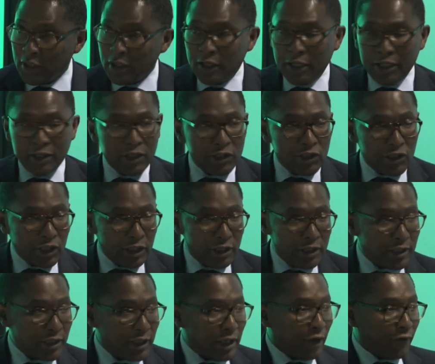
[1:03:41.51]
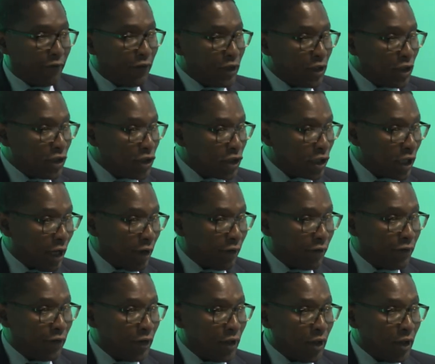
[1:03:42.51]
in the GCF, in the JEF.